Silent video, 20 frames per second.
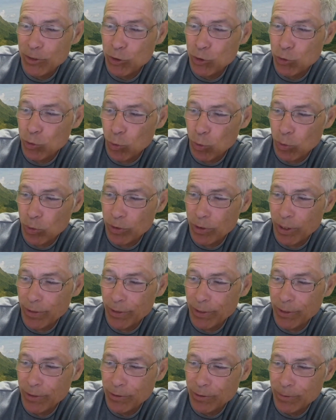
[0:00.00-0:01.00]
sold
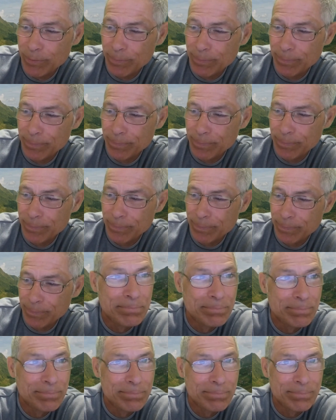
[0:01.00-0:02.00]
on this.
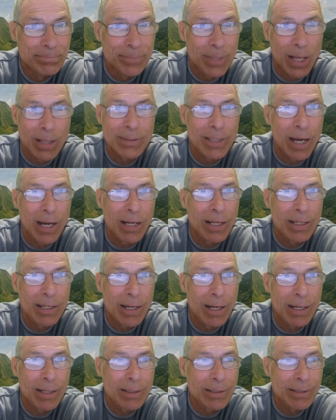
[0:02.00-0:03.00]

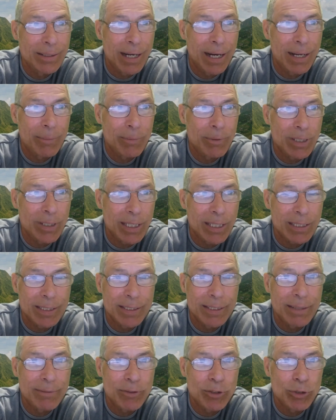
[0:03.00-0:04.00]
I will
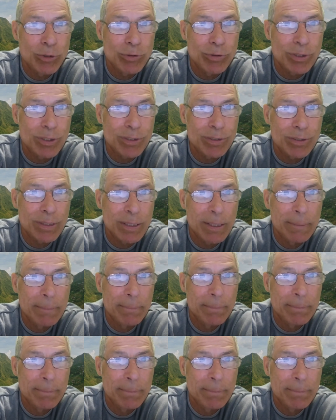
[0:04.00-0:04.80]
likely never use this.